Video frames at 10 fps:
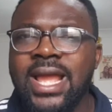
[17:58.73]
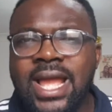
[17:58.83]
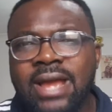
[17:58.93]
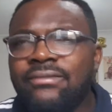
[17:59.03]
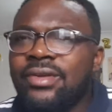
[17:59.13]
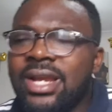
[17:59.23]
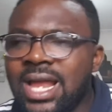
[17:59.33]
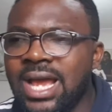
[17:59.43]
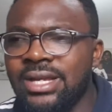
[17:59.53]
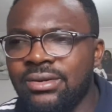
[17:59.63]
Every
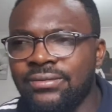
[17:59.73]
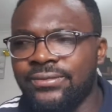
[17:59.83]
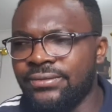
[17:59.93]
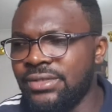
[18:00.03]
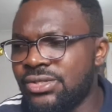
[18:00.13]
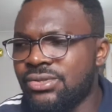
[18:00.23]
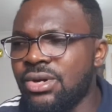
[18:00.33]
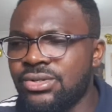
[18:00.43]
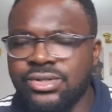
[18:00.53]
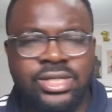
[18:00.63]
line of
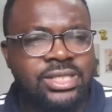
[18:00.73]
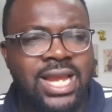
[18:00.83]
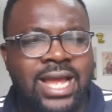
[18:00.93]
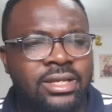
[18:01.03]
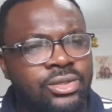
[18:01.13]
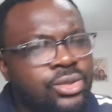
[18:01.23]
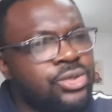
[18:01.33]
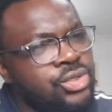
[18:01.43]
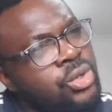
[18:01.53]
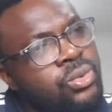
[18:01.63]
instruction is like you
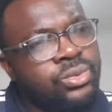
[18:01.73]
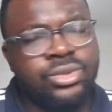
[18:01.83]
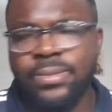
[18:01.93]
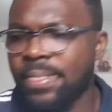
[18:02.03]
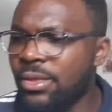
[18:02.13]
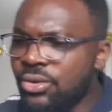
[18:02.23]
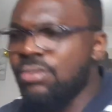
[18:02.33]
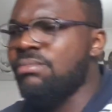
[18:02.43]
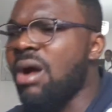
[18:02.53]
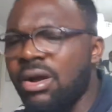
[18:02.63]
should,
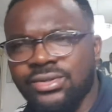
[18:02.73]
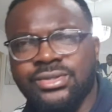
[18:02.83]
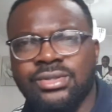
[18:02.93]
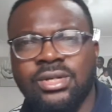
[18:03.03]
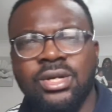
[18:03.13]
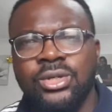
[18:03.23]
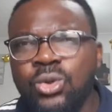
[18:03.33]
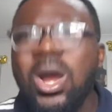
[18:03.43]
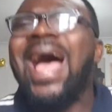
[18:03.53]
you must, you